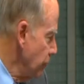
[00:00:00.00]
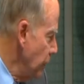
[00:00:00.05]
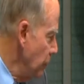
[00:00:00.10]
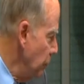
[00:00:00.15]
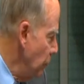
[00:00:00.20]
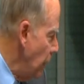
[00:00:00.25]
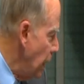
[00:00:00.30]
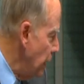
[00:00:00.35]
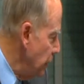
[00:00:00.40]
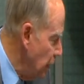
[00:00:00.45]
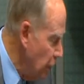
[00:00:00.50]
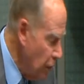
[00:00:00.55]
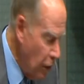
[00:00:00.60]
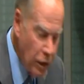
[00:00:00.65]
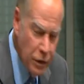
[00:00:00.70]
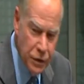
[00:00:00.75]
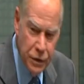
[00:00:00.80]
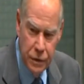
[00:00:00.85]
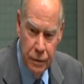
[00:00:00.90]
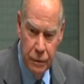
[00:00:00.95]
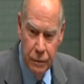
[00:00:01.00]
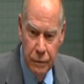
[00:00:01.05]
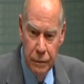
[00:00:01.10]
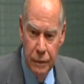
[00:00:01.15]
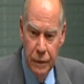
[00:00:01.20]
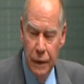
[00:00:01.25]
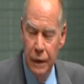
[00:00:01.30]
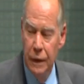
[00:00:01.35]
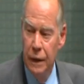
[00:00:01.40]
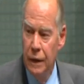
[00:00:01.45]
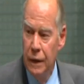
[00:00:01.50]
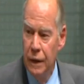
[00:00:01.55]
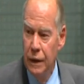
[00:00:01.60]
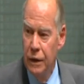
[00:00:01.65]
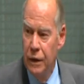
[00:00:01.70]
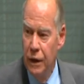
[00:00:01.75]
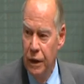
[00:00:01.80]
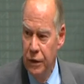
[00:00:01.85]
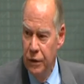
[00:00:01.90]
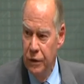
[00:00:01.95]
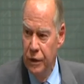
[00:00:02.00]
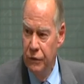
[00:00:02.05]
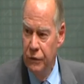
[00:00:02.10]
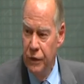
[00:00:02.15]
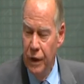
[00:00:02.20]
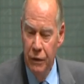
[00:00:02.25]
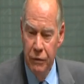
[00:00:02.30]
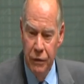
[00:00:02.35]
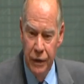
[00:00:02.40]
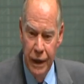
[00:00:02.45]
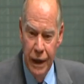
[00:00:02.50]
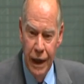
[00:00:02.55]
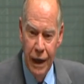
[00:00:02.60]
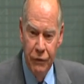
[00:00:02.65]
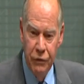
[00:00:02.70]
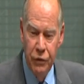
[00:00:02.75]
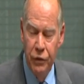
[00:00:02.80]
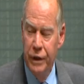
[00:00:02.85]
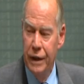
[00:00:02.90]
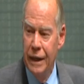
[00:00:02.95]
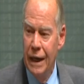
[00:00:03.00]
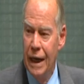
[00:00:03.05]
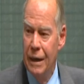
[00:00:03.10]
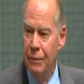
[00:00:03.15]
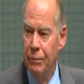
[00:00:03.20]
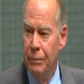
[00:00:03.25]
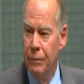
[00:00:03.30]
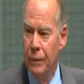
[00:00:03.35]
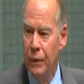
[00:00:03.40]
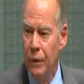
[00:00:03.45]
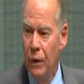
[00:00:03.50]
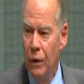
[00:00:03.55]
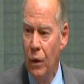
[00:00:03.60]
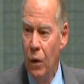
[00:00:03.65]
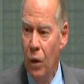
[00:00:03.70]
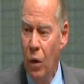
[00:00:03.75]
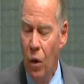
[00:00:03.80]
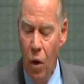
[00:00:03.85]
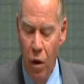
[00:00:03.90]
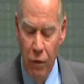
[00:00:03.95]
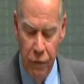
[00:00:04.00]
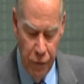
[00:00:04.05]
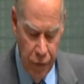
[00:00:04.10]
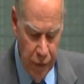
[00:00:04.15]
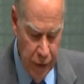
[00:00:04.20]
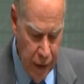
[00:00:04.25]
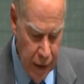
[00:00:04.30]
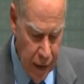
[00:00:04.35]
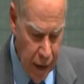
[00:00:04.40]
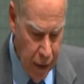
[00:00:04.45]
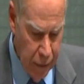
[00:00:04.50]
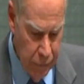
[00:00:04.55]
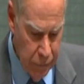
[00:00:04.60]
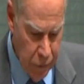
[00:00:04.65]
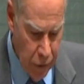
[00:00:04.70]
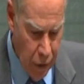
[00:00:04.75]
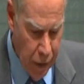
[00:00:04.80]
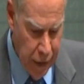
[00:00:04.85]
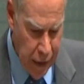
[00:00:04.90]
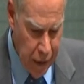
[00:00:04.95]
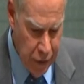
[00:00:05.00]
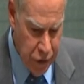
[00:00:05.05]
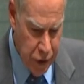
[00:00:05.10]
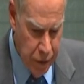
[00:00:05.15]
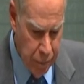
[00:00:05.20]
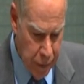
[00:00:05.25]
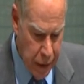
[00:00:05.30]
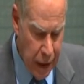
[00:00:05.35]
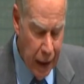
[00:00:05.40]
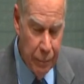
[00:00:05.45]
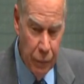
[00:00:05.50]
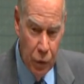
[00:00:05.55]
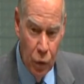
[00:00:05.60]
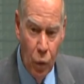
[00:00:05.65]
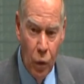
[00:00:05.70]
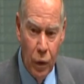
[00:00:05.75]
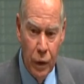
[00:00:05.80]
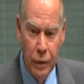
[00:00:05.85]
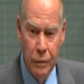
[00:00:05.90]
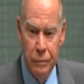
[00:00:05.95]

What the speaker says: My Auntie Loris and Keith lived over there after he came off the lighthouse ship Cape York